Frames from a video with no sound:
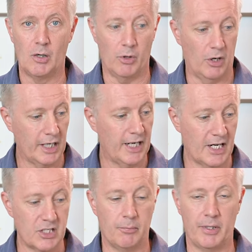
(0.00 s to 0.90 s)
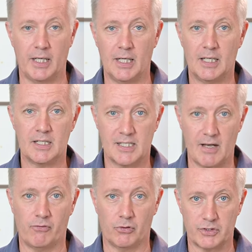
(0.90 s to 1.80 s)
where I could actually be
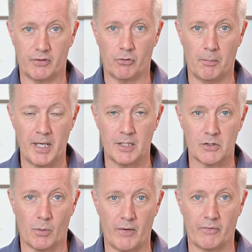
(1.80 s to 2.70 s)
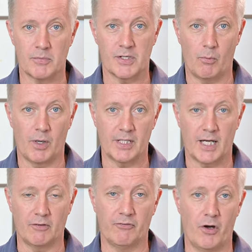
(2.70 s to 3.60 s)
several meters away from someone
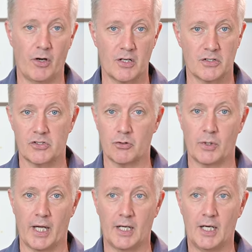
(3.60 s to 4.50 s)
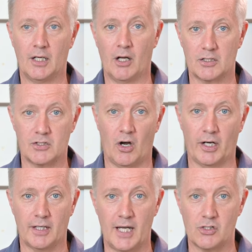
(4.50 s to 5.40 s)
taking photos and still get nice
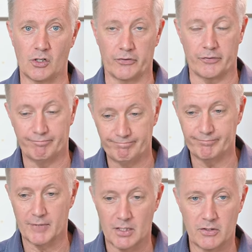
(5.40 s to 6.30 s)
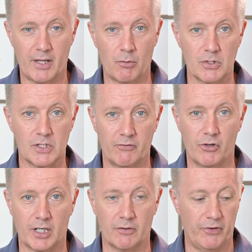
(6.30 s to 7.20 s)
tight headshots. So that was
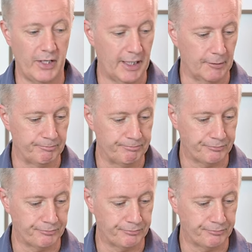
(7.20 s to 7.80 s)
very convenient.